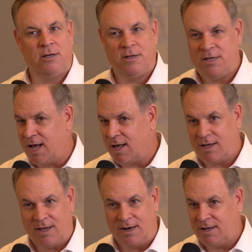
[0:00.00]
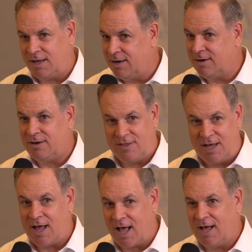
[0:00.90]
Yeah. And
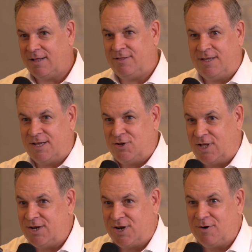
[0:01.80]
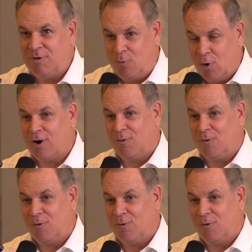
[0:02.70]
they generally work